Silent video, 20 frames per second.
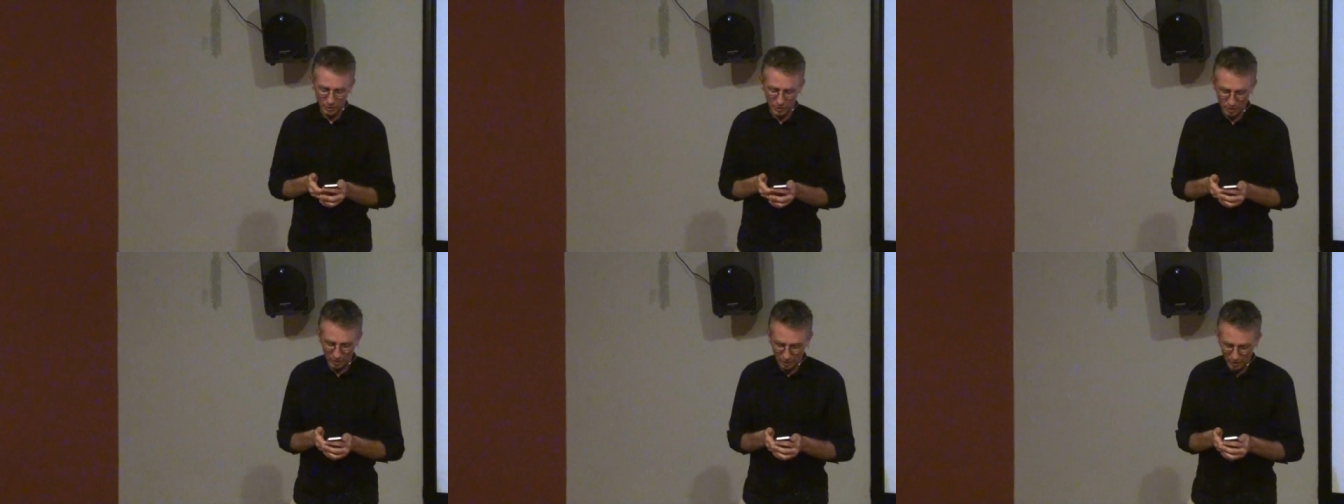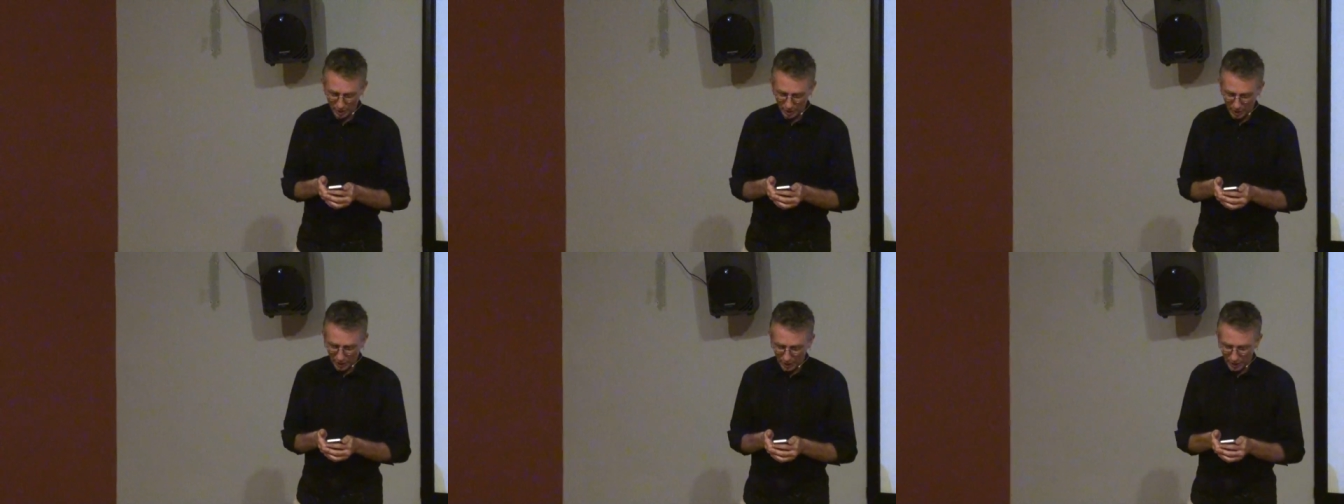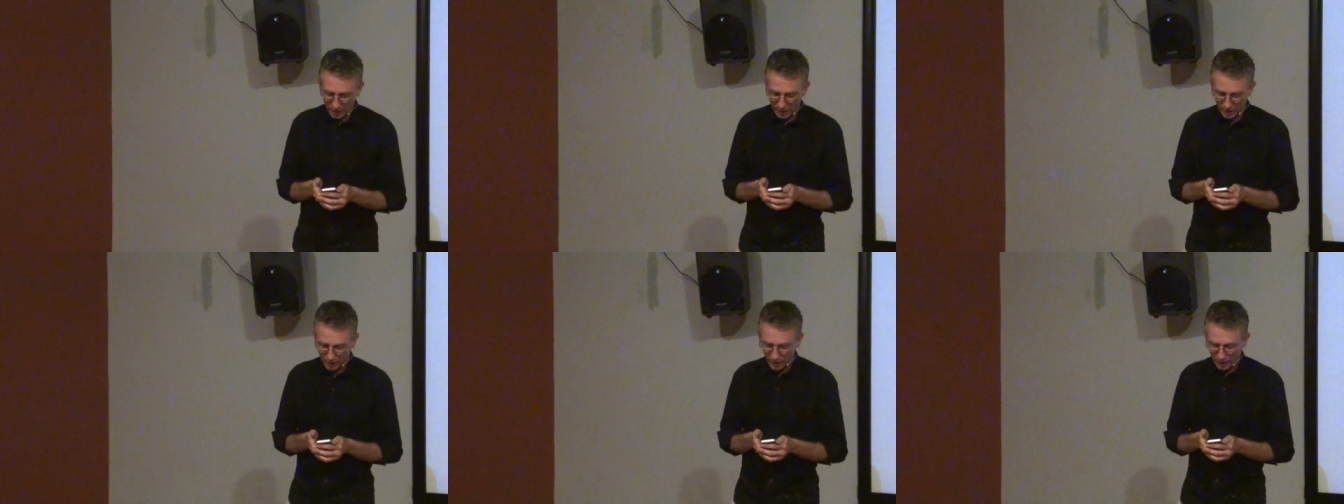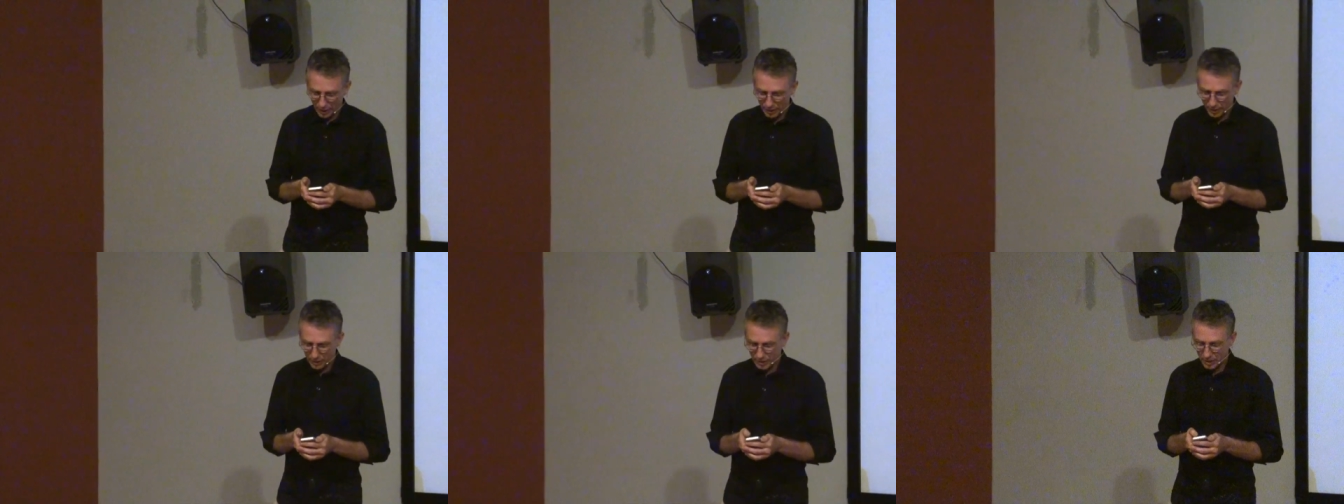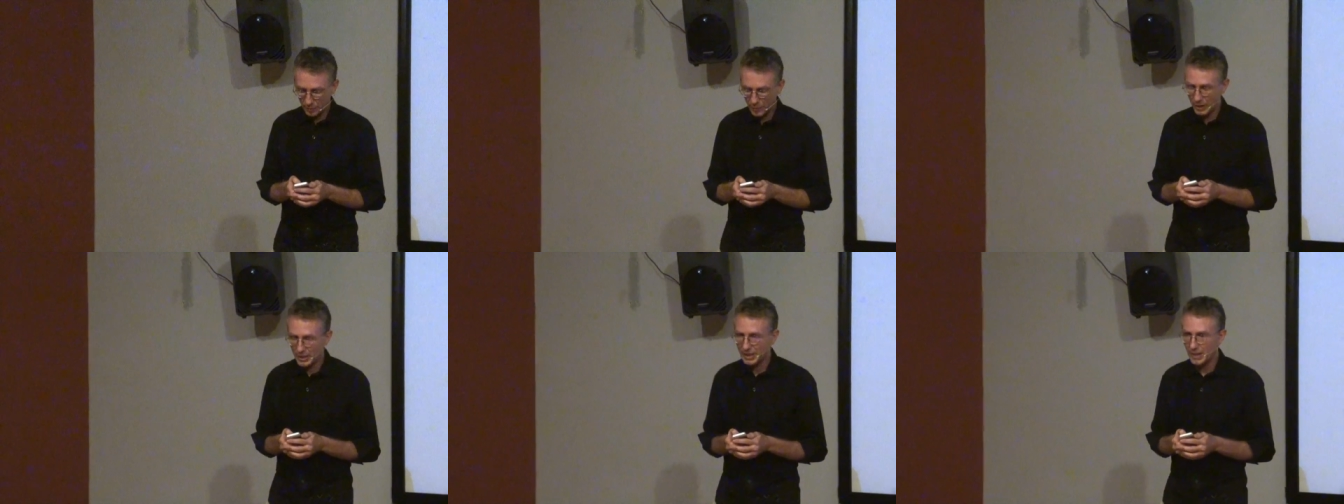uh,
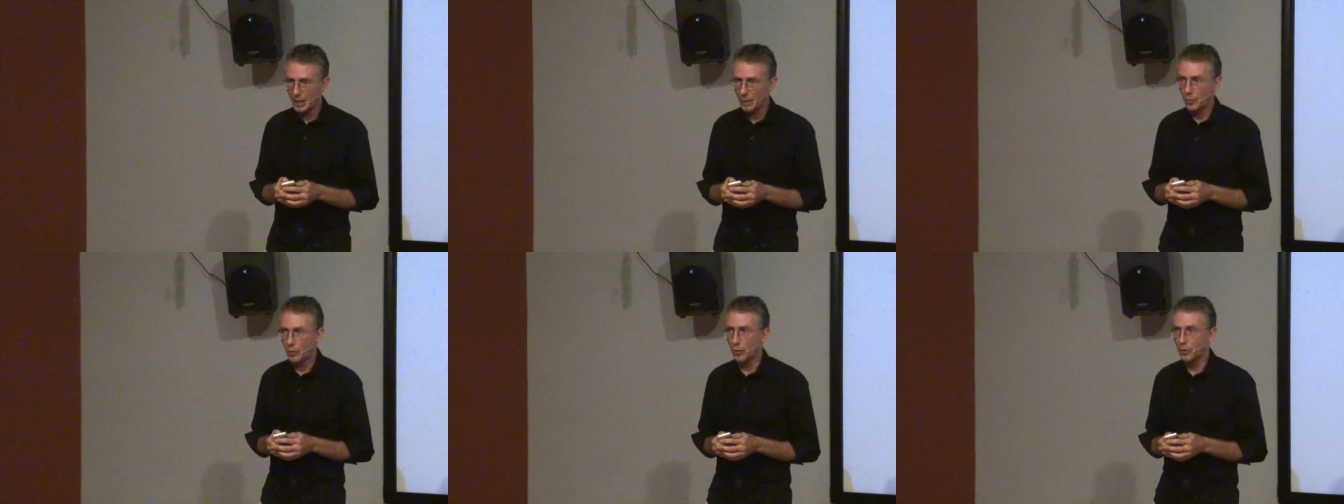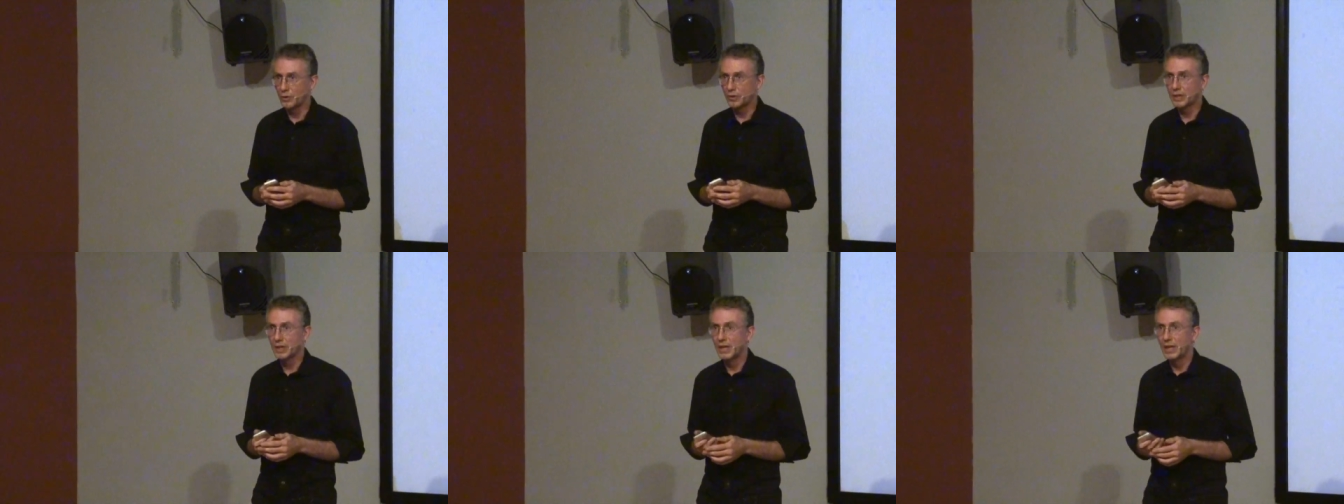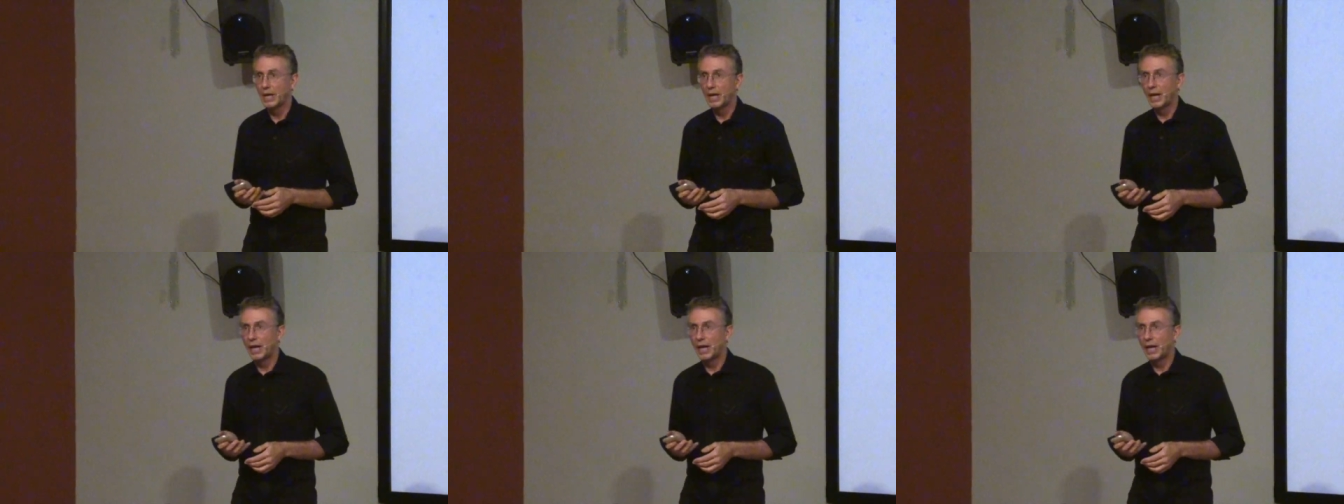some examples.